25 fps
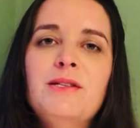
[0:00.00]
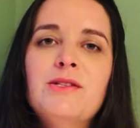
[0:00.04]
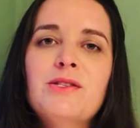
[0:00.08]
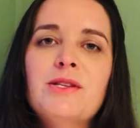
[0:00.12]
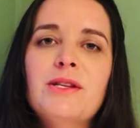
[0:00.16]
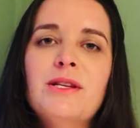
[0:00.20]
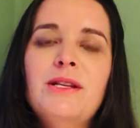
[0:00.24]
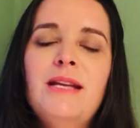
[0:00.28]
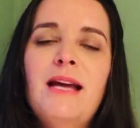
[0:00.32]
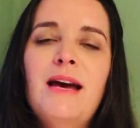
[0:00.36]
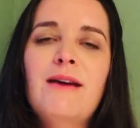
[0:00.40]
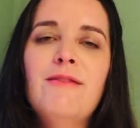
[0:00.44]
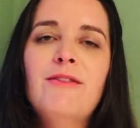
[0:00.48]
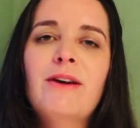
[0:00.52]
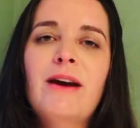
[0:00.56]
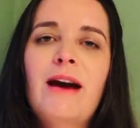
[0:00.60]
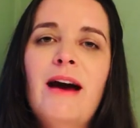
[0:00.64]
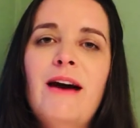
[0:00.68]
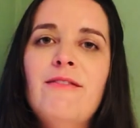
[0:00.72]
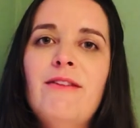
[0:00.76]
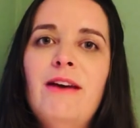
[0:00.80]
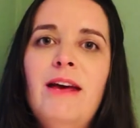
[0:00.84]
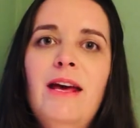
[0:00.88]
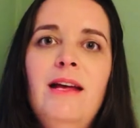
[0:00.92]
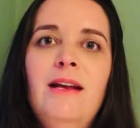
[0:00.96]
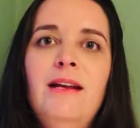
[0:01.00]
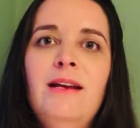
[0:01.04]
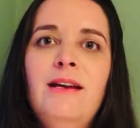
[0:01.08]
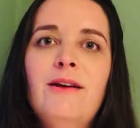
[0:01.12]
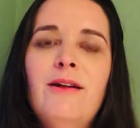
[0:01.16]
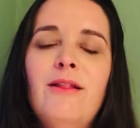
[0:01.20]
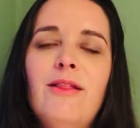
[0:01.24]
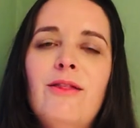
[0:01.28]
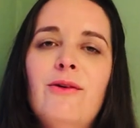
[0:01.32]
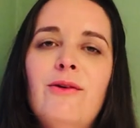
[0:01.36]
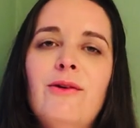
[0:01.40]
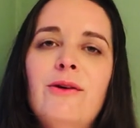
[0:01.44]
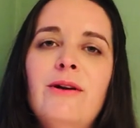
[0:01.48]
should never have any
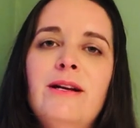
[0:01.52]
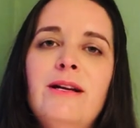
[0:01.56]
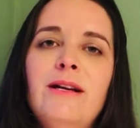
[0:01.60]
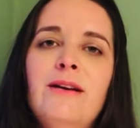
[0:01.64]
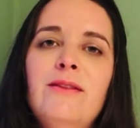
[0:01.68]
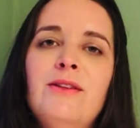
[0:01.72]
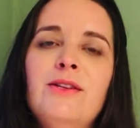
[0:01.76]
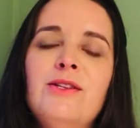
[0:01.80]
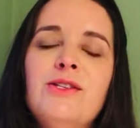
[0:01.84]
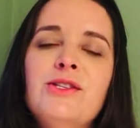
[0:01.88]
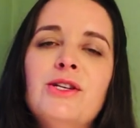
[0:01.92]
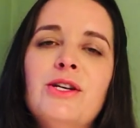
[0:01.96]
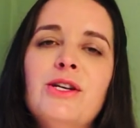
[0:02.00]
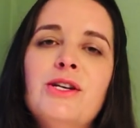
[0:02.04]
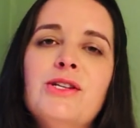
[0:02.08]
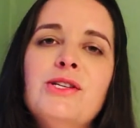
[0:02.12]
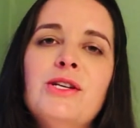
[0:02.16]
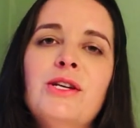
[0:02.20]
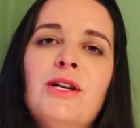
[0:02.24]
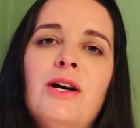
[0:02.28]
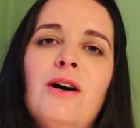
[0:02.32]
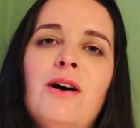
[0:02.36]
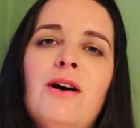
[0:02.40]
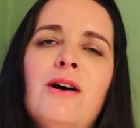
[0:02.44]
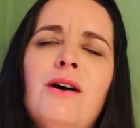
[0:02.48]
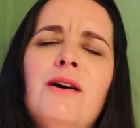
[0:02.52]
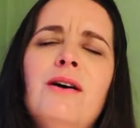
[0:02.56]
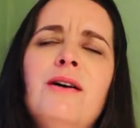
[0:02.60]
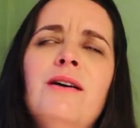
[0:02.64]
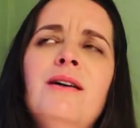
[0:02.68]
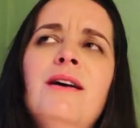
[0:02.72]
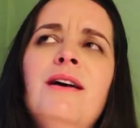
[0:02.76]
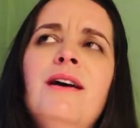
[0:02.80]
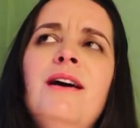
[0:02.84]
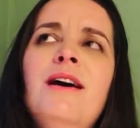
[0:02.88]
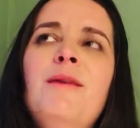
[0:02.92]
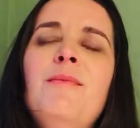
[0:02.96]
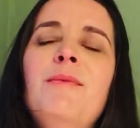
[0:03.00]
authority in the church at all.
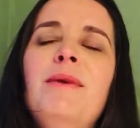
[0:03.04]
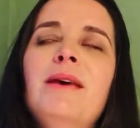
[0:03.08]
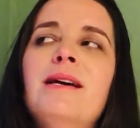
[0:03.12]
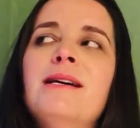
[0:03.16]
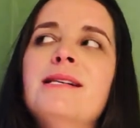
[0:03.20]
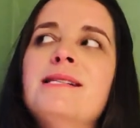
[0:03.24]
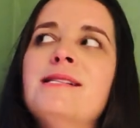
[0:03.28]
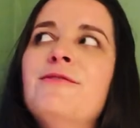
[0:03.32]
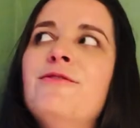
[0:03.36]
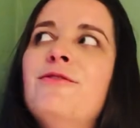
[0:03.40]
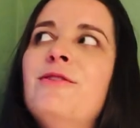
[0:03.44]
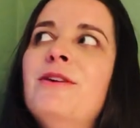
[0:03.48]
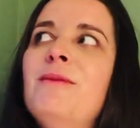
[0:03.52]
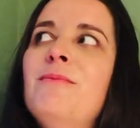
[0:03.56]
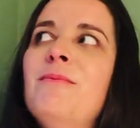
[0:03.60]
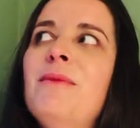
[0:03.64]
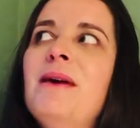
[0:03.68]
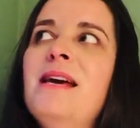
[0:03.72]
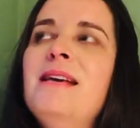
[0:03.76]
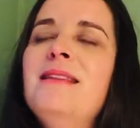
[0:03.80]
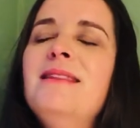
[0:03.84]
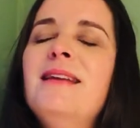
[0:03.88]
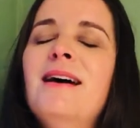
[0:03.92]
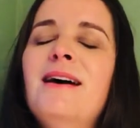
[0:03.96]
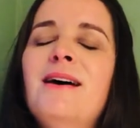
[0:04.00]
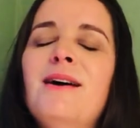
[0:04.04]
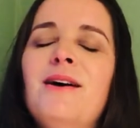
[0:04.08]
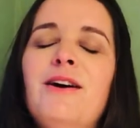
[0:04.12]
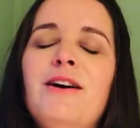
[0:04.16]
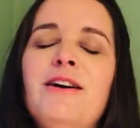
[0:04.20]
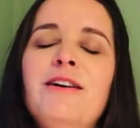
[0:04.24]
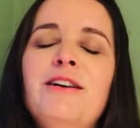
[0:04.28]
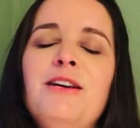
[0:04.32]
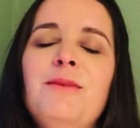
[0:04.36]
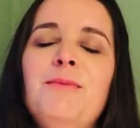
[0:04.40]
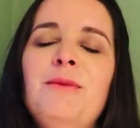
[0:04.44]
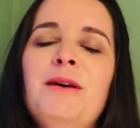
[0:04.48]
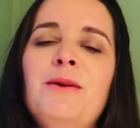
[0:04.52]
Because if we make that
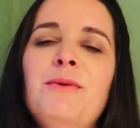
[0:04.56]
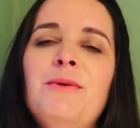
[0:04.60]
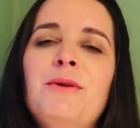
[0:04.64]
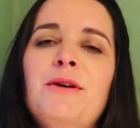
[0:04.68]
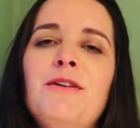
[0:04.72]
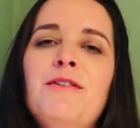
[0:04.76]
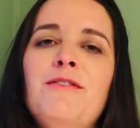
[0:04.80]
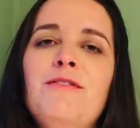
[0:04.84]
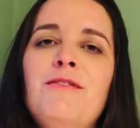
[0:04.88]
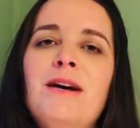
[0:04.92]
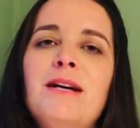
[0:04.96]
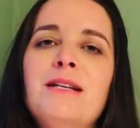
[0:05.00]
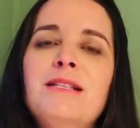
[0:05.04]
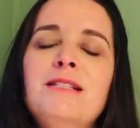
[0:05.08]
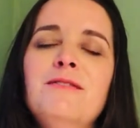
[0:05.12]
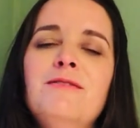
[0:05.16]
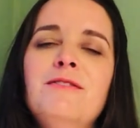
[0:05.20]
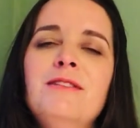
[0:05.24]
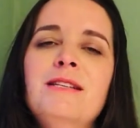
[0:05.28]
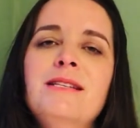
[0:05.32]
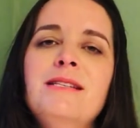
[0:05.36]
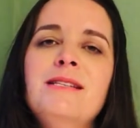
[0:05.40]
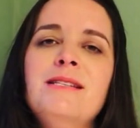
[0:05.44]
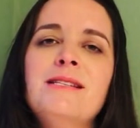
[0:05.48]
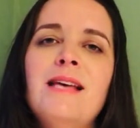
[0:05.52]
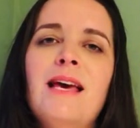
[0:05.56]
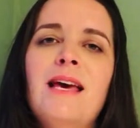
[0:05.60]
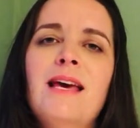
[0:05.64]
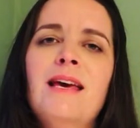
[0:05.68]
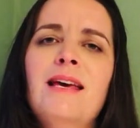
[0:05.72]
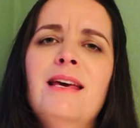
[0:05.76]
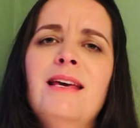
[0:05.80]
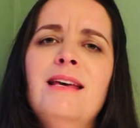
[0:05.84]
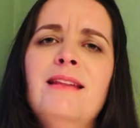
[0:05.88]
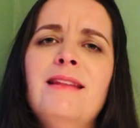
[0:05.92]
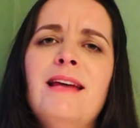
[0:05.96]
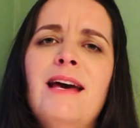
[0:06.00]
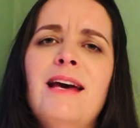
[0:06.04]
argument, we're effectively
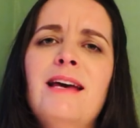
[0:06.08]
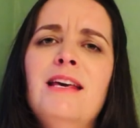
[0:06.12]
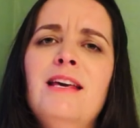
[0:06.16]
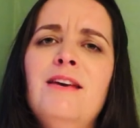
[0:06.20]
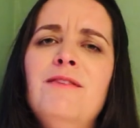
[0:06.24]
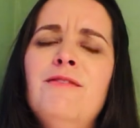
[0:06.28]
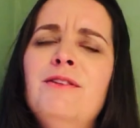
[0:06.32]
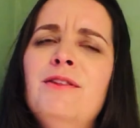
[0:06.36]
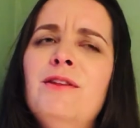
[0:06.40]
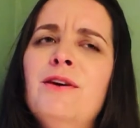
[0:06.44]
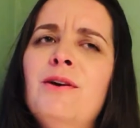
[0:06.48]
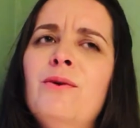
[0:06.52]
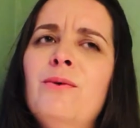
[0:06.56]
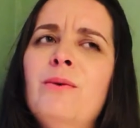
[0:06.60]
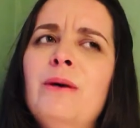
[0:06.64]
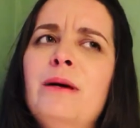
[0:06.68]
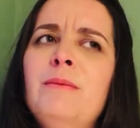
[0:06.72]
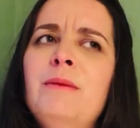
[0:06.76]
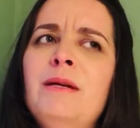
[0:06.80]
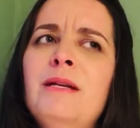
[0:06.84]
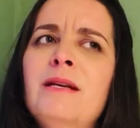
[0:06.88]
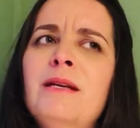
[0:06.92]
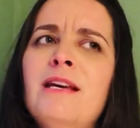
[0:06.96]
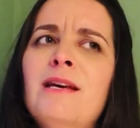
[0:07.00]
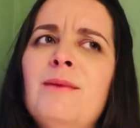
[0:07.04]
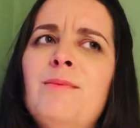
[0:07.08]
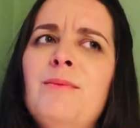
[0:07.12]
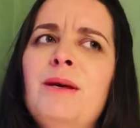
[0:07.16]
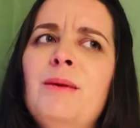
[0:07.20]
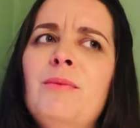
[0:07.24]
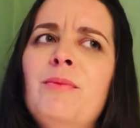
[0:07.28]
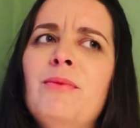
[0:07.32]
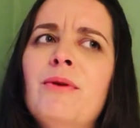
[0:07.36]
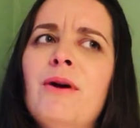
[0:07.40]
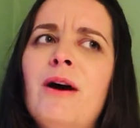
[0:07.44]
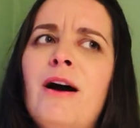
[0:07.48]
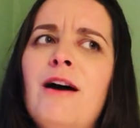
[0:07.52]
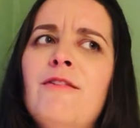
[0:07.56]
saying that even though women can be
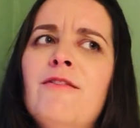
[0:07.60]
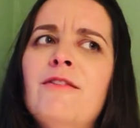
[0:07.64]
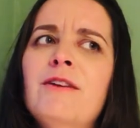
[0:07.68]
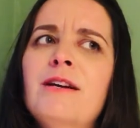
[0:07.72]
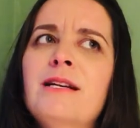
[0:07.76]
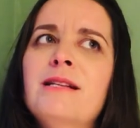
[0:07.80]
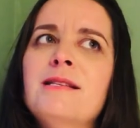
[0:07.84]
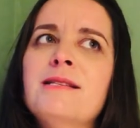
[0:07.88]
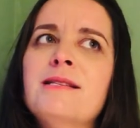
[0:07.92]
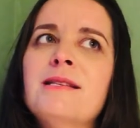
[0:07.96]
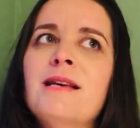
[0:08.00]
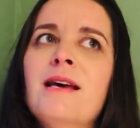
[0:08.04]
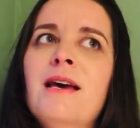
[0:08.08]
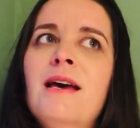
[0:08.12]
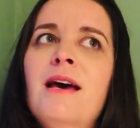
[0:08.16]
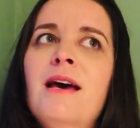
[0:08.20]
prophets,